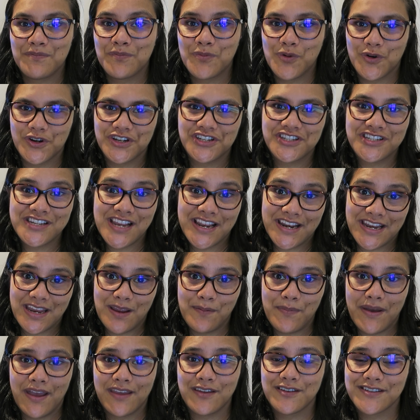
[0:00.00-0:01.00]
more
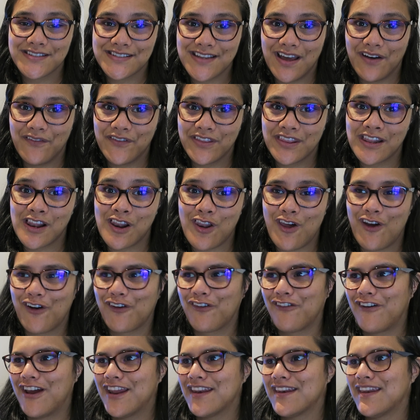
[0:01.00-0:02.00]
shitty about yourself in the
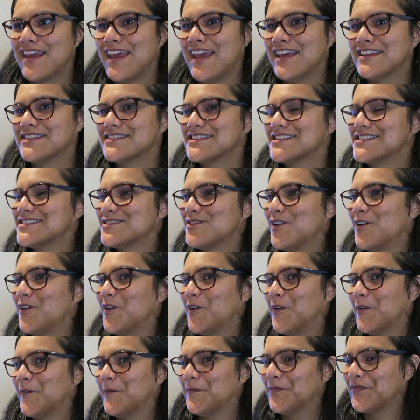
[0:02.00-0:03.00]
long run. And
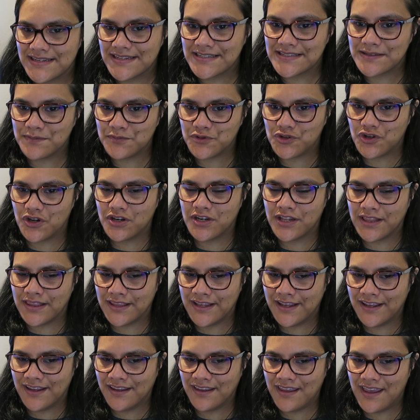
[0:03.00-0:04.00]
so did some
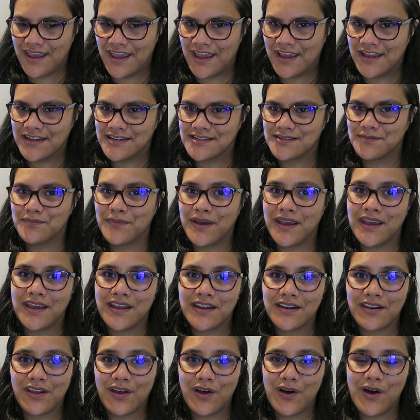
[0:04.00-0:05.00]
journaling and
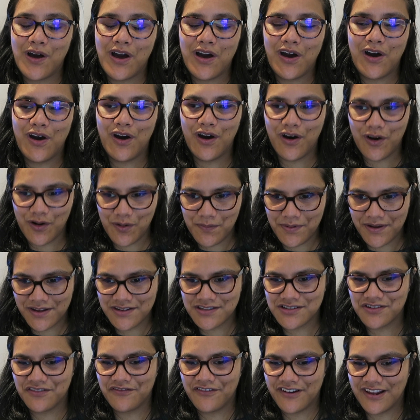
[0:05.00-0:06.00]
made a whole
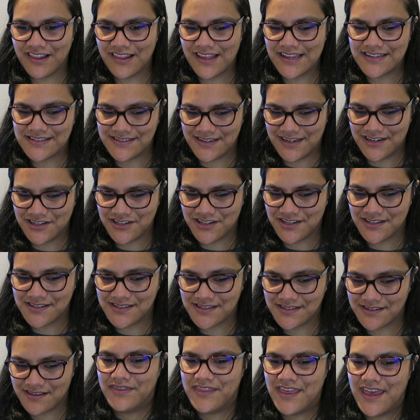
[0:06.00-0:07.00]
bunch of
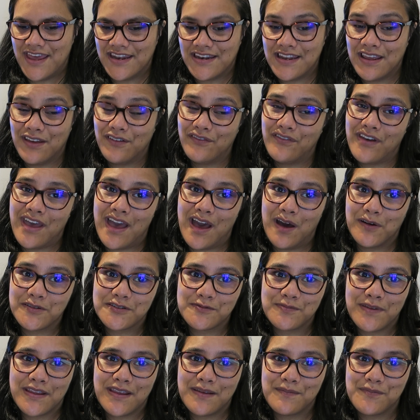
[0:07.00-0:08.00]
realizations that have
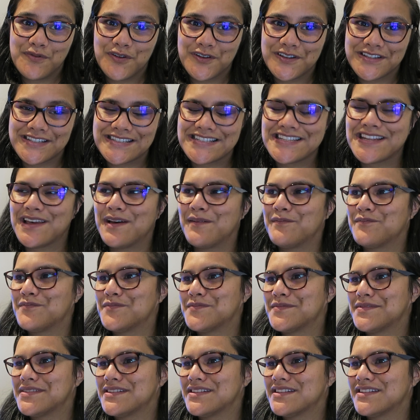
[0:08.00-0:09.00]
helped me put
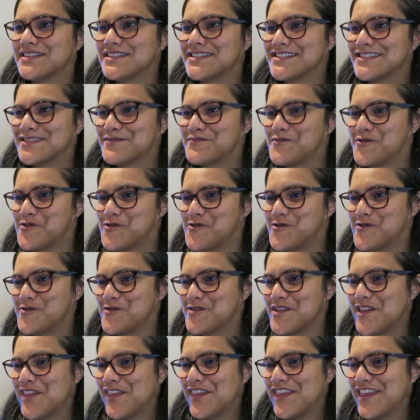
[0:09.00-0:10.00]
some
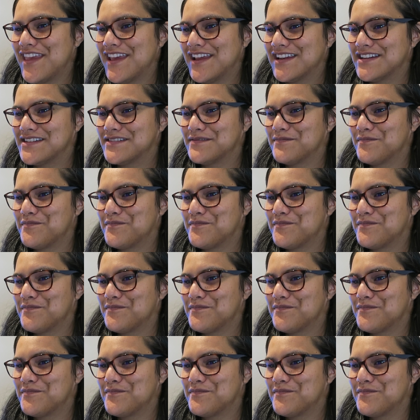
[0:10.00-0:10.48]
small yet